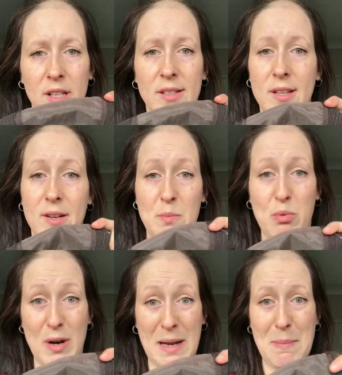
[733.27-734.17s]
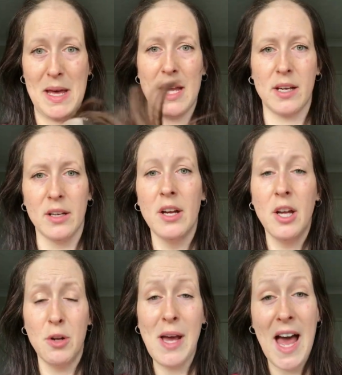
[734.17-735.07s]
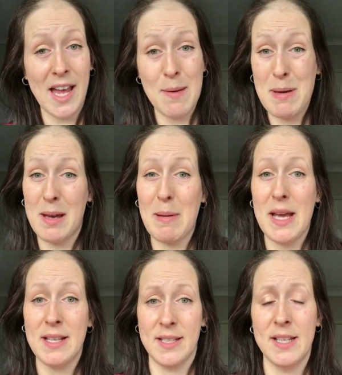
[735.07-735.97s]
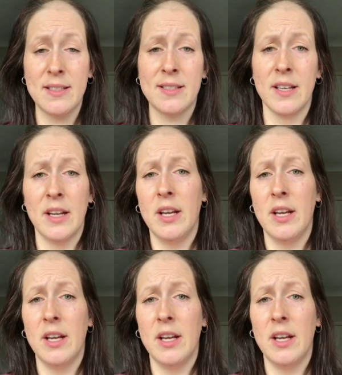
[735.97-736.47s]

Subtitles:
So it's pretty big. You can get bigger bases.